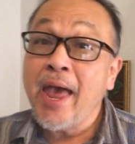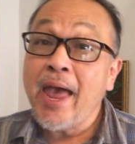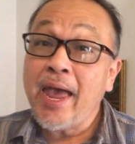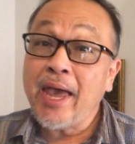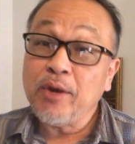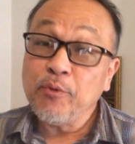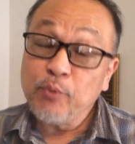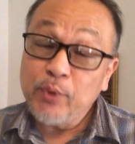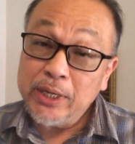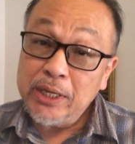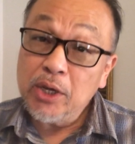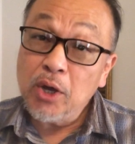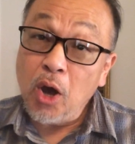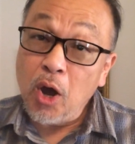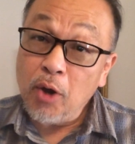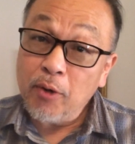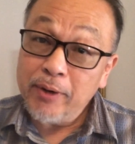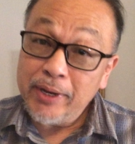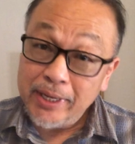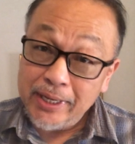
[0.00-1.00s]
and we
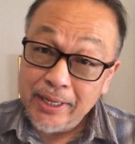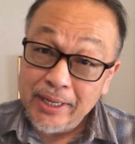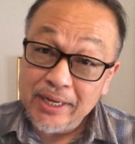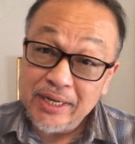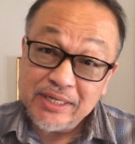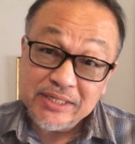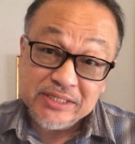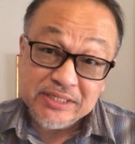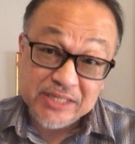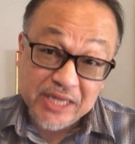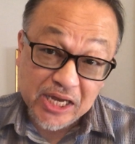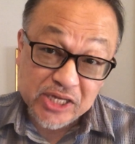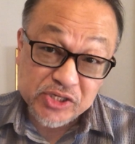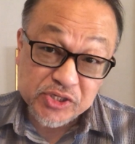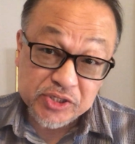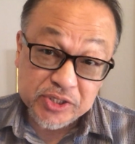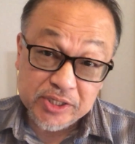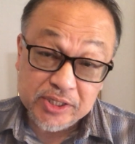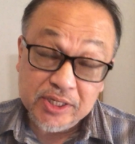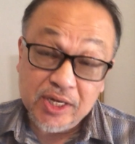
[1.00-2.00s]
are in a
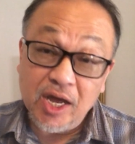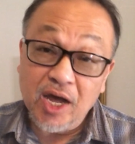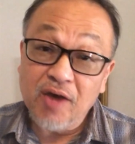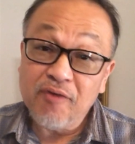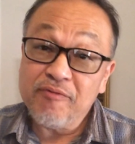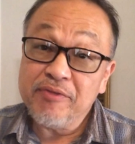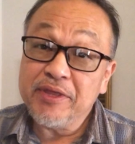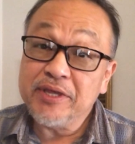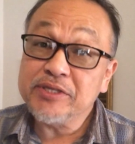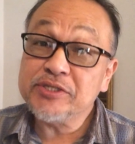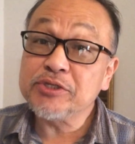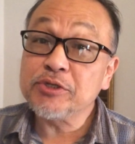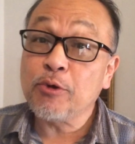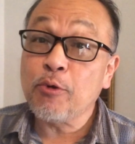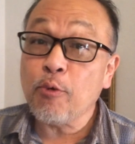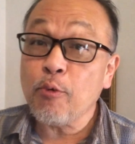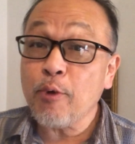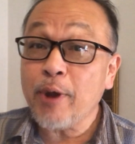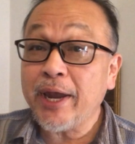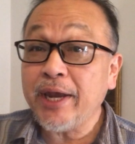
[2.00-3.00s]
section of this
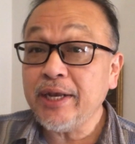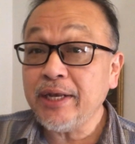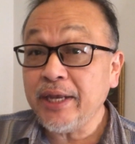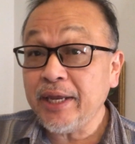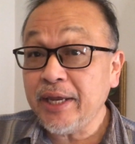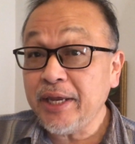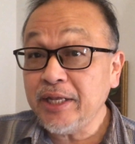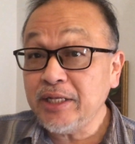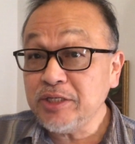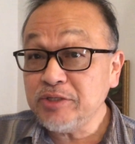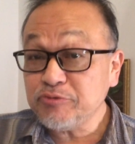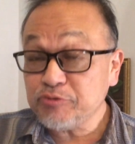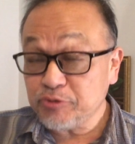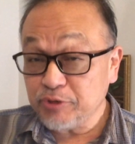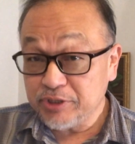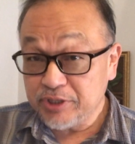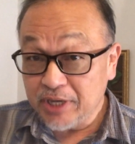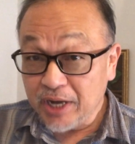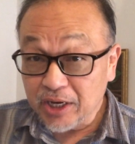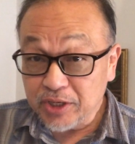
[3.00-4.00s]
great
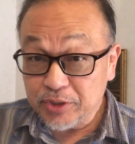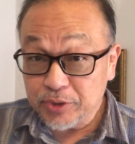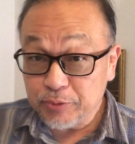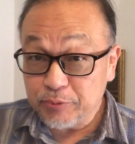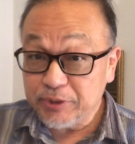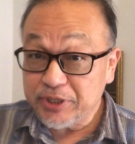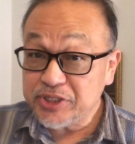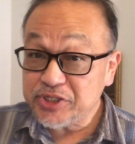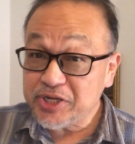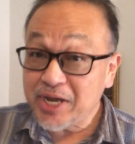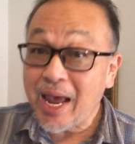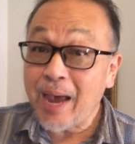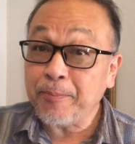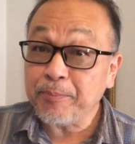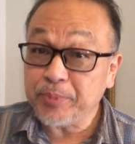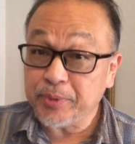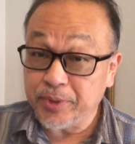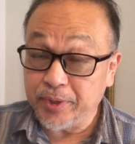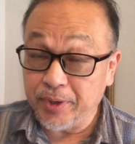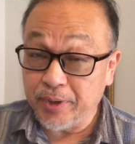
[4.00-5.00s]
introductory
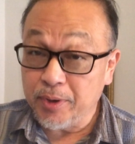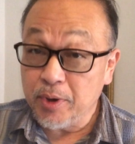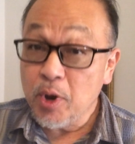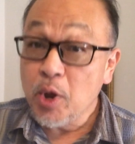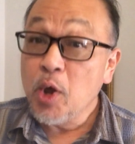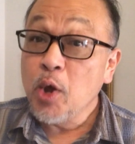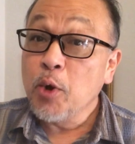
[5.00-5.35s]
chapter